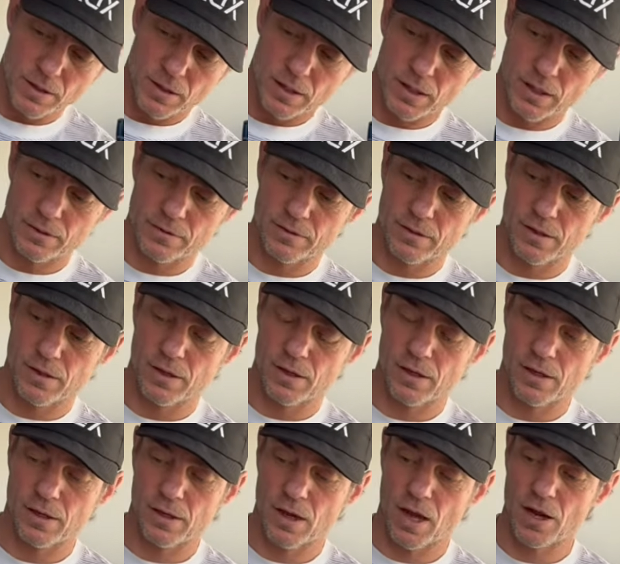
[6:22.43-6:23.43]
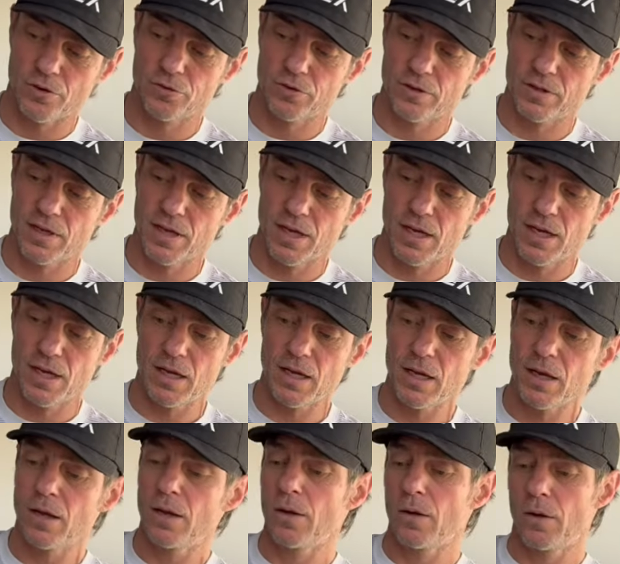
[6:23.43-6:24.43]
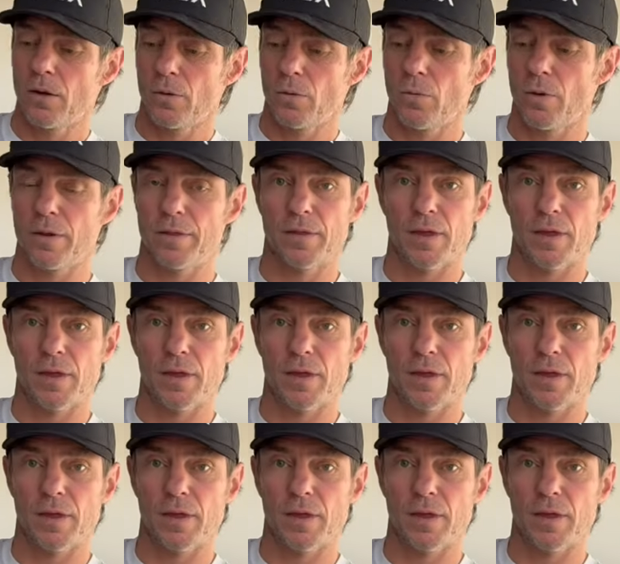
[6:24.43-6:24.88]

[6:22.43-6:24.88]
It's a 100D with